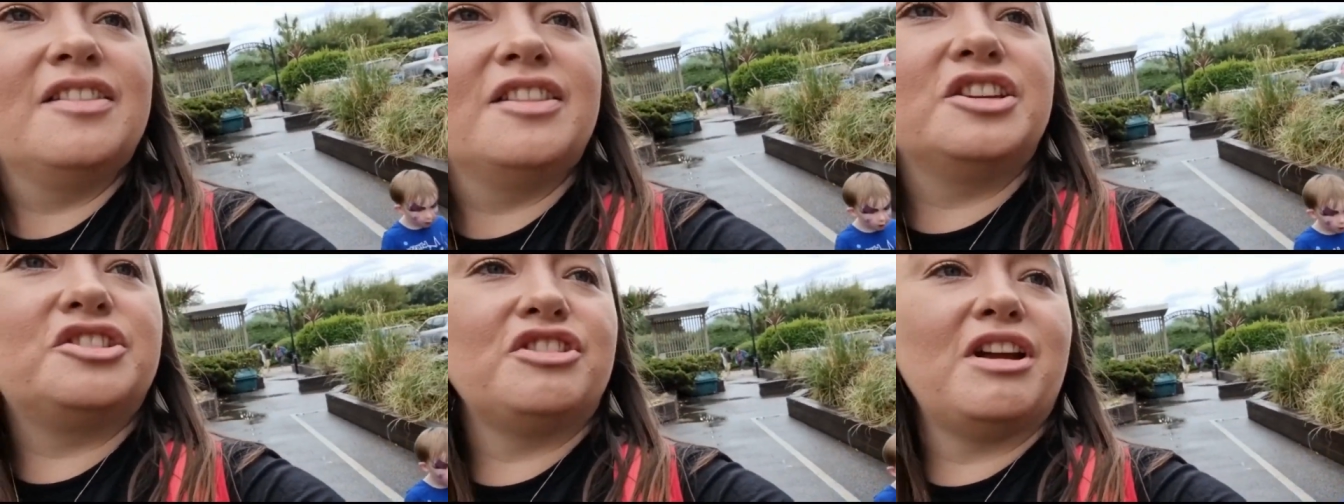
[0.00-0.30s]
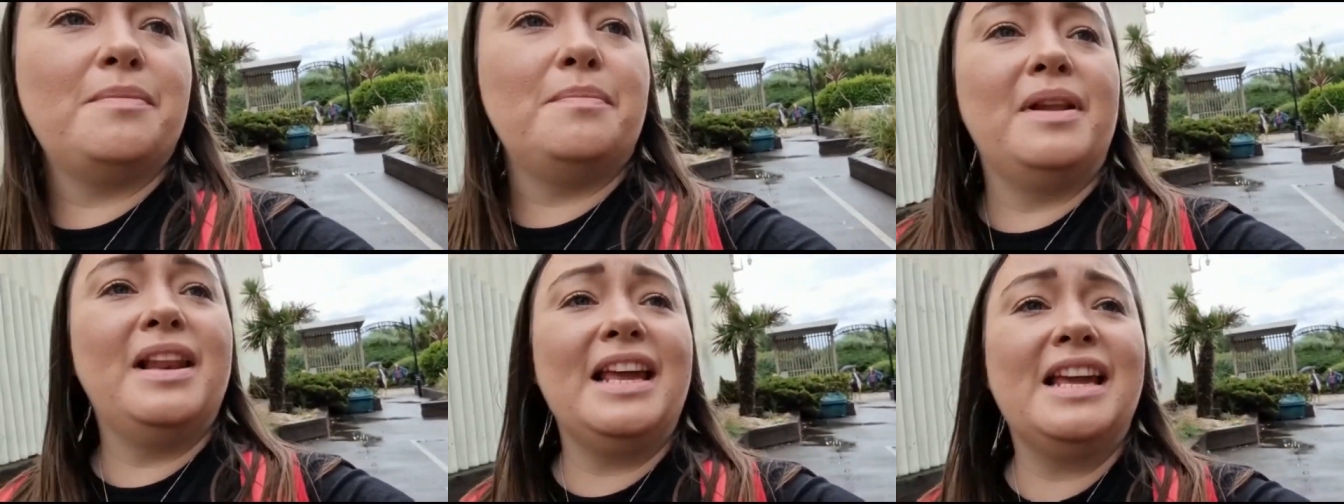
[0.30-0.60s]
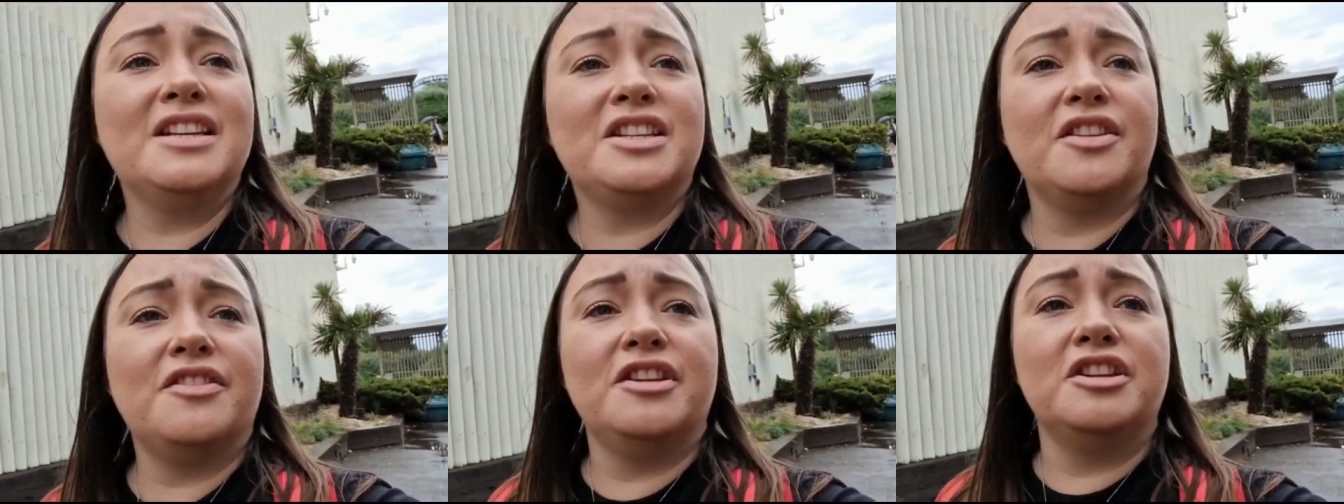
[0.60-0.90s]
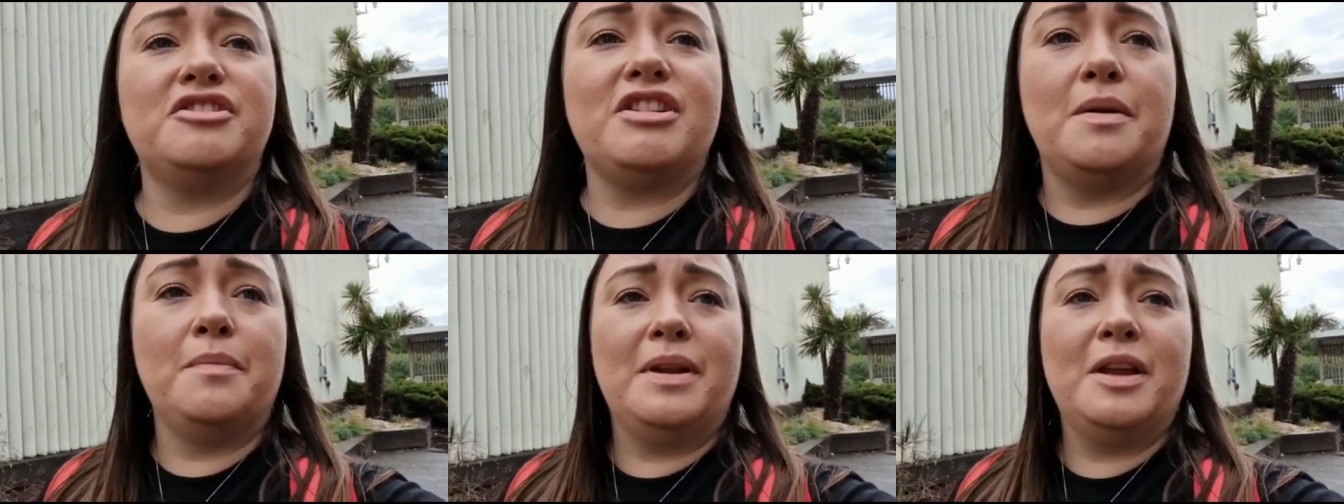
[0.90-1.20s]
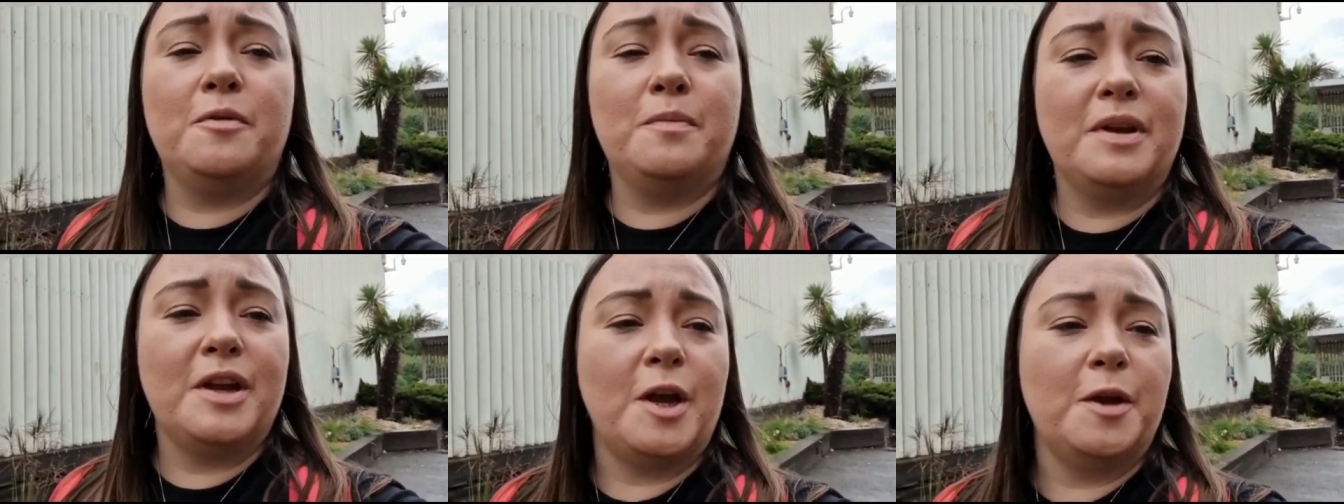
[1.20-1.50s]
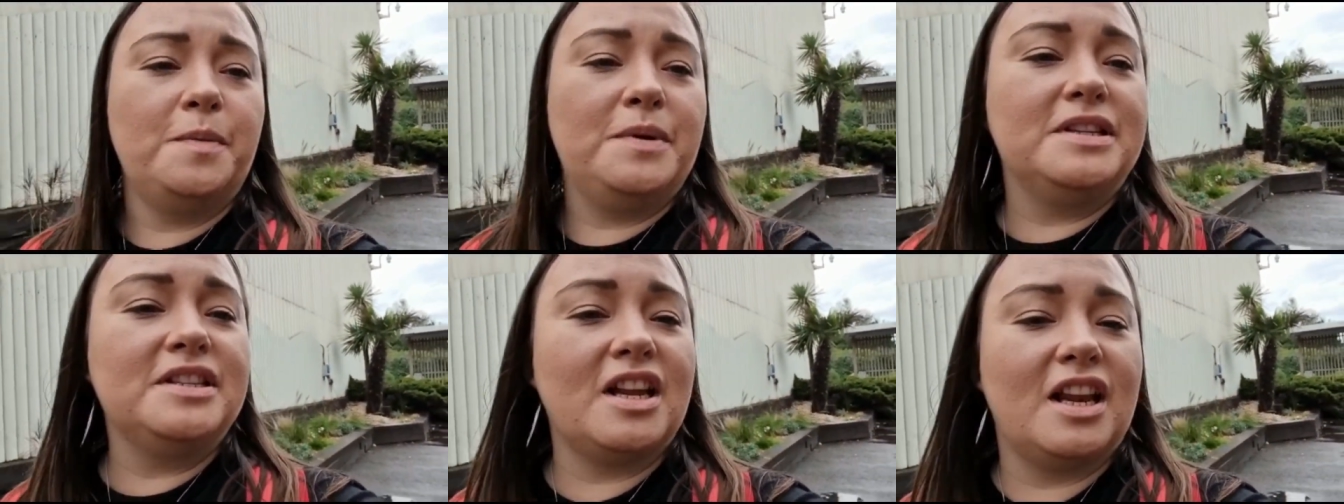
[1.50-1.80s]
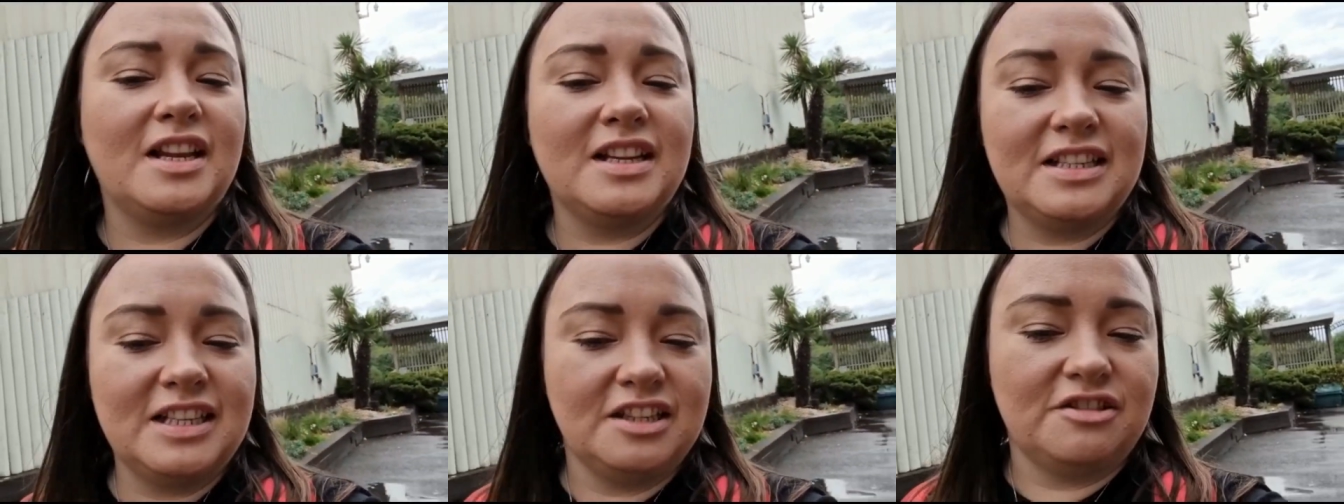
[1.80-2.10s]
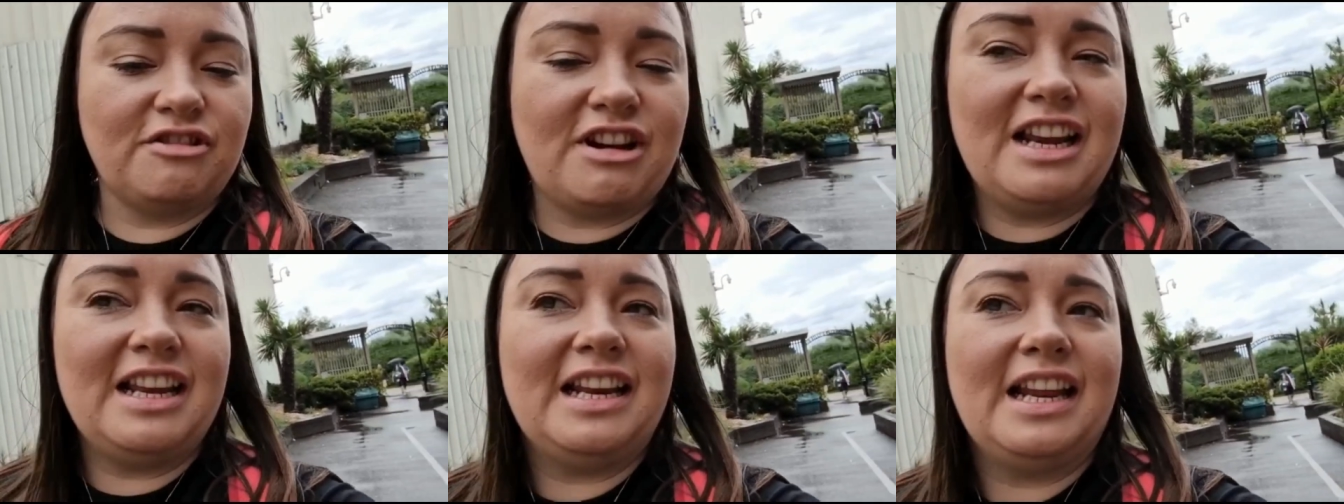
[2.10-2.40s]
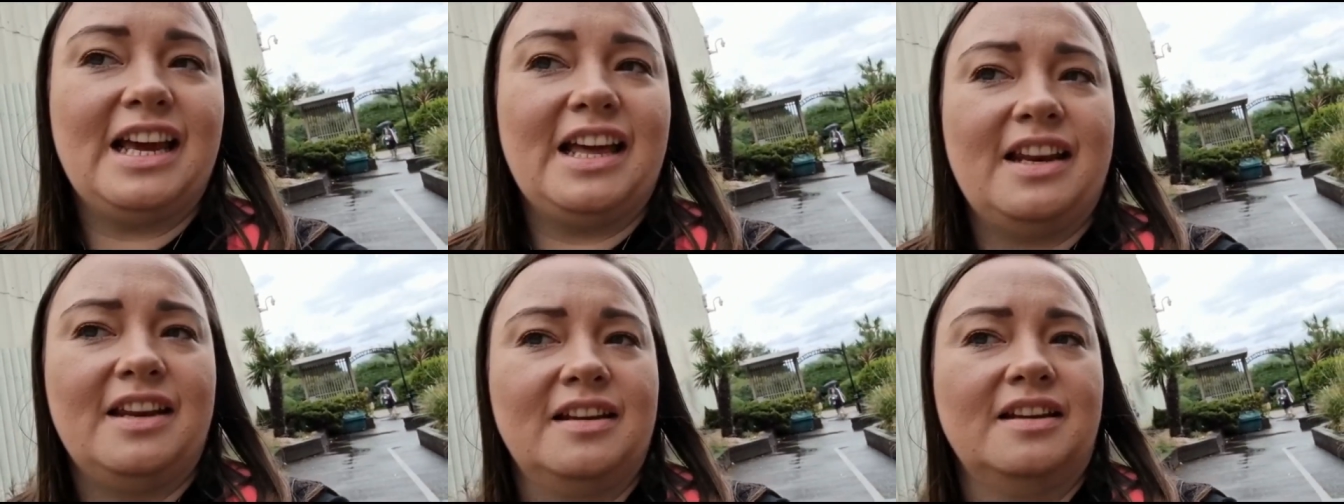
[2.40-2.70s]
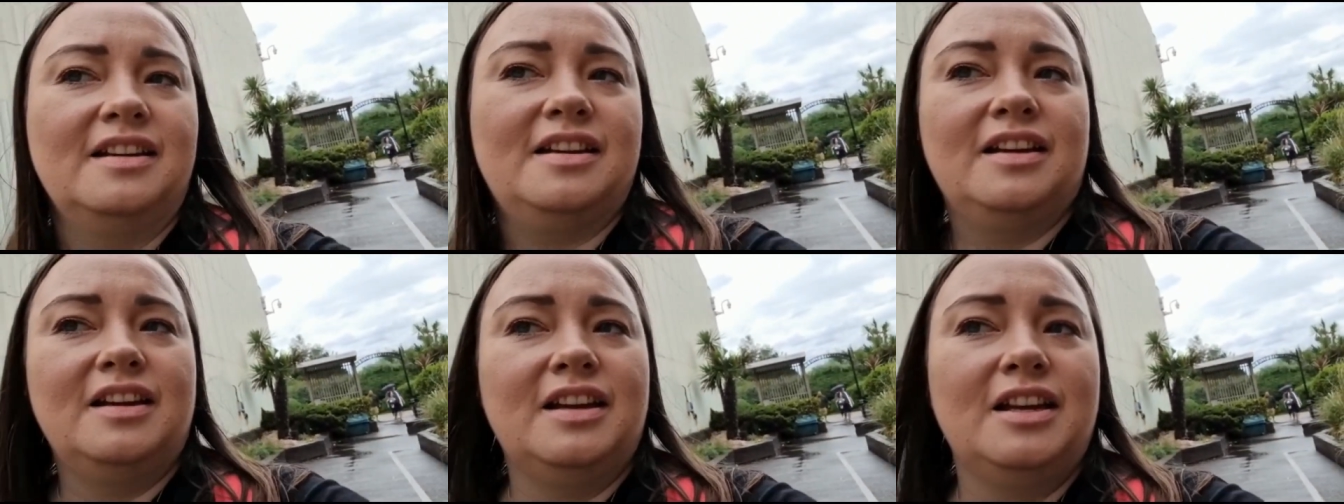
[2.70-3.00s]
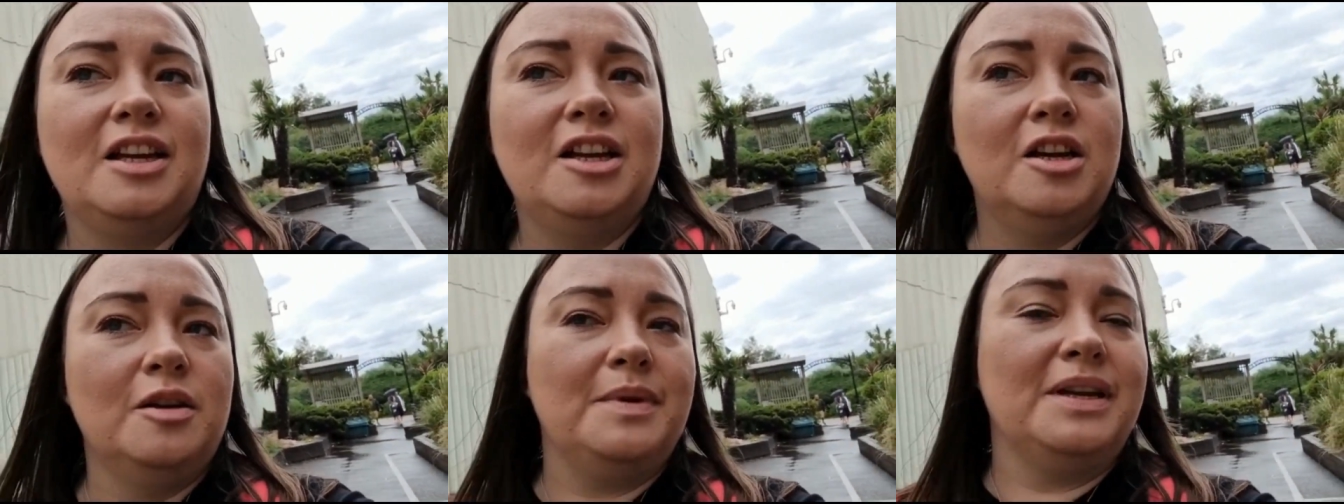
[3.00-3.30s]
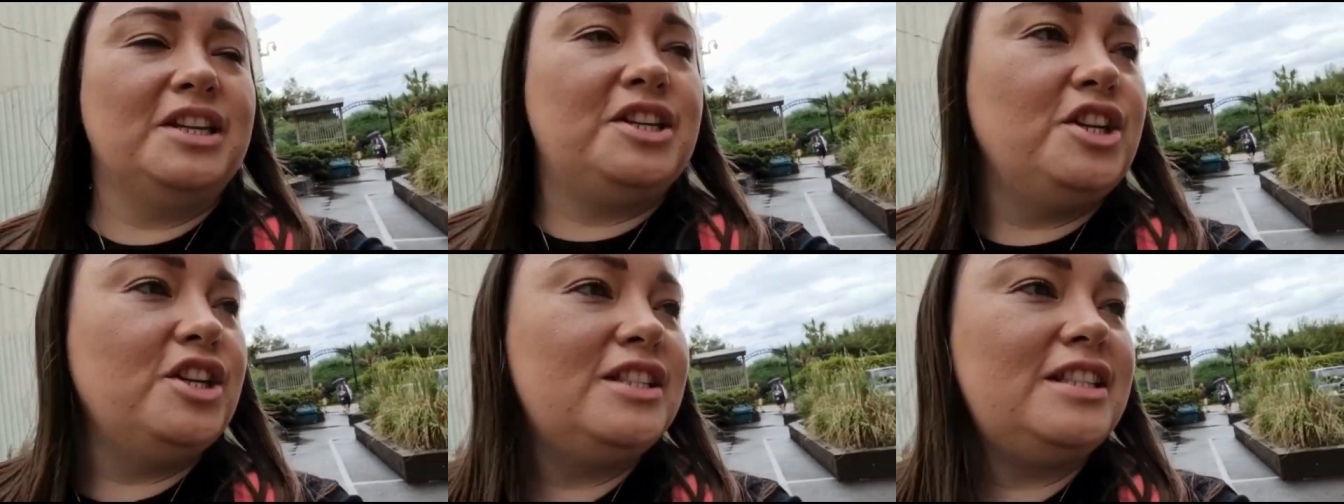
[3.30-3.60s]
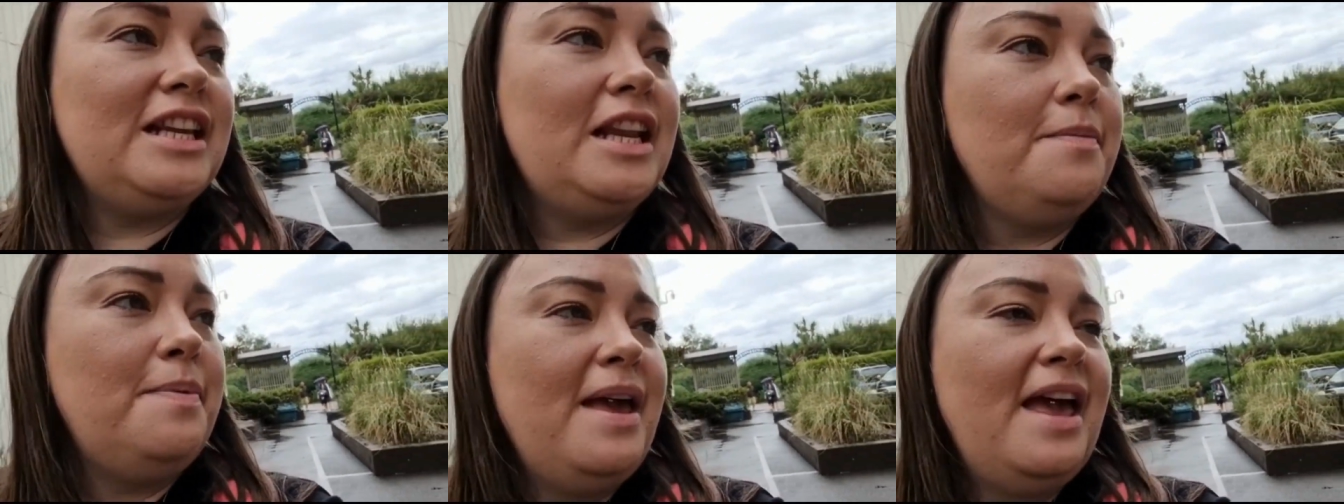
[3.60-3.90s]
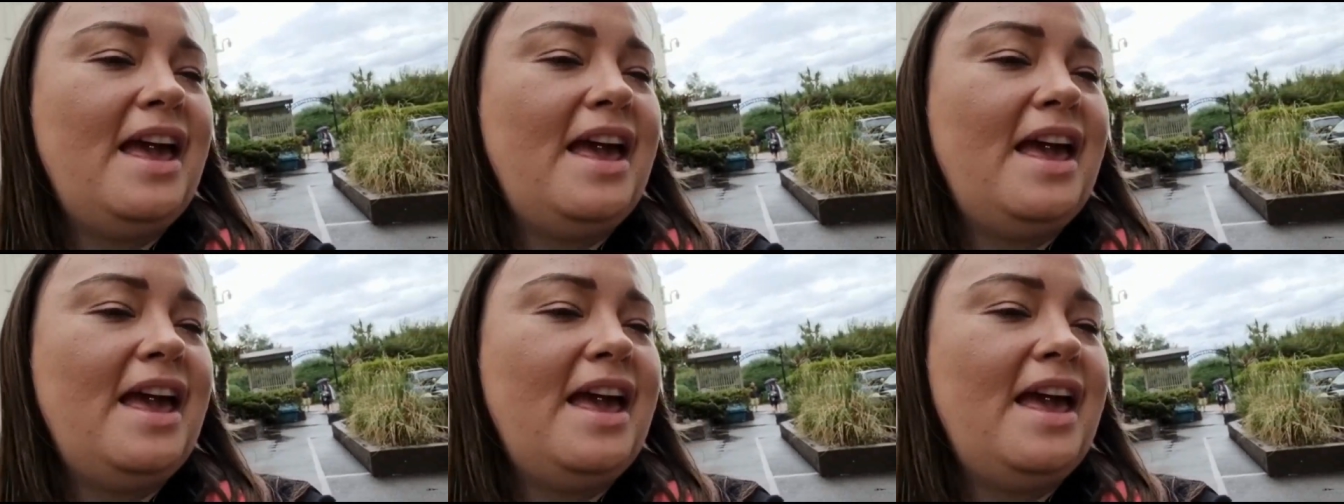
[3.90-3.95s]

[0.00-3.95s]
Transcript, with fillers: The trampoline, don't think the trampoline will be open, darling, because it's raining. It'll be too slippy.